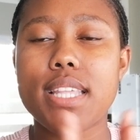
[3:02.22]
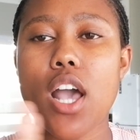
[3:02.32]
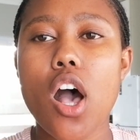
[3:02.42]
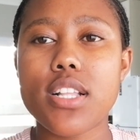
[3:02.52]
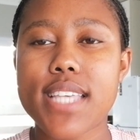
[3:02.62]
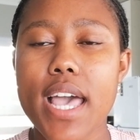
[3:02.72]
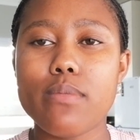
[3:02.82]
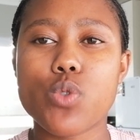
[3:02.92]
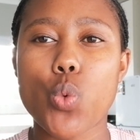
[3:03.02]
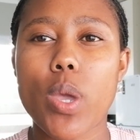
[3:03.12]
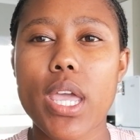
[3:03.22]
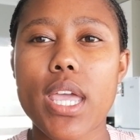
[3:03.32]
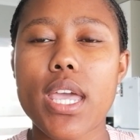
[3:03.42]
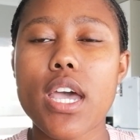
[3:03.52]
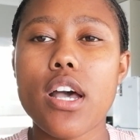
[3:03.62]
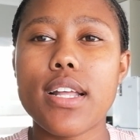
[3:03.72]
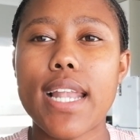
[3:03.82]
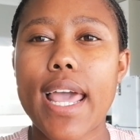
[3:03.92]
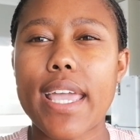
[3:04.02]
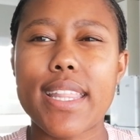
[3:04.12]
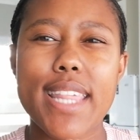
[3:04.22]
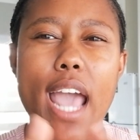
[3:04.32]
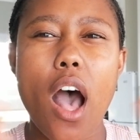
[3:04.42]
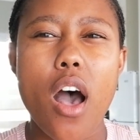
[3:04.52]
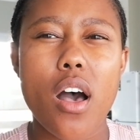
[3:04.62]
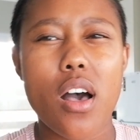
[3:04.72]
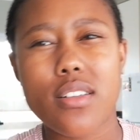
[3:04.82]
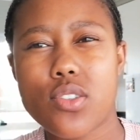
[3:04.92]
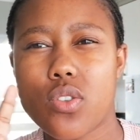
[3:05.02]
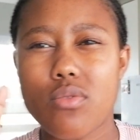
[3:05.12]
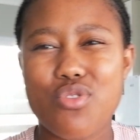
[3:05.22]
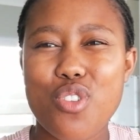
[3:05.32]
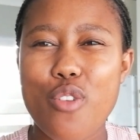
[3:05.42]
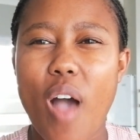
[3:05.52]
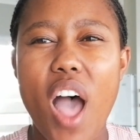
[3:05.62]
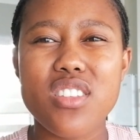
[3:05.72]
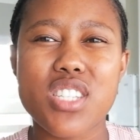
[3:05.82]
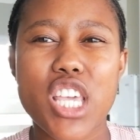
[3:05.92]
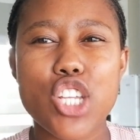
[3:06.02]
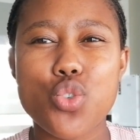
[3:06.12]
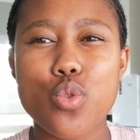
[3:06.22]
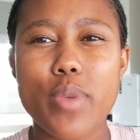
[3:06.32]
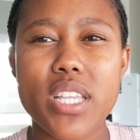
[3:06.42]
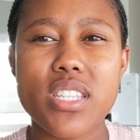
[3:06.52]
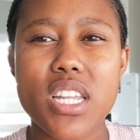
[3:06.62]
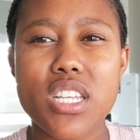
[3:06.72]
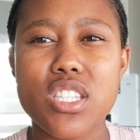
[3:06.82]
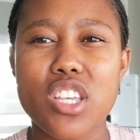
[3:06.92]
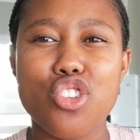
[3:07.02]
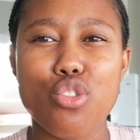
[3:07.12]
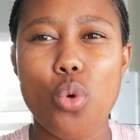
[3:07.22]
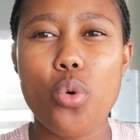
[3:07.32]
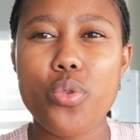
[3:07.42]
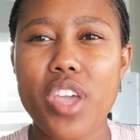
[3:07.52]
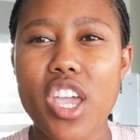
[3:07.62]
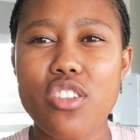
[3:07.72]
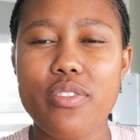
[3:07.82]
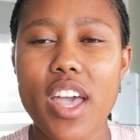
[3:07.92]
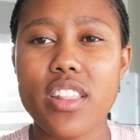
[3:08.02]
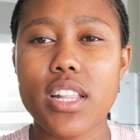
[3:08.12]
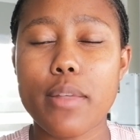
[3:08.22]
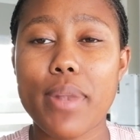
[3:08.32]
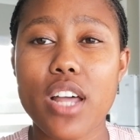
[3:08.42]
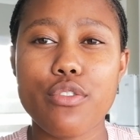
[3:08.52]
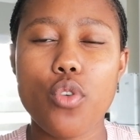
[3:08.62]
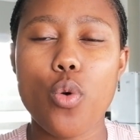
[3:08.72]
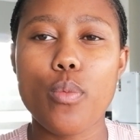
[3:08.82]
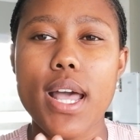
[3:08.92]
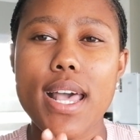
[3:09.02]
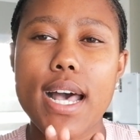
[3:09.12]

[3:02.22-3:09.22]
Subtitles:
there are times where like there are sort of unscheduled maintenance, and you go there and you find that the platform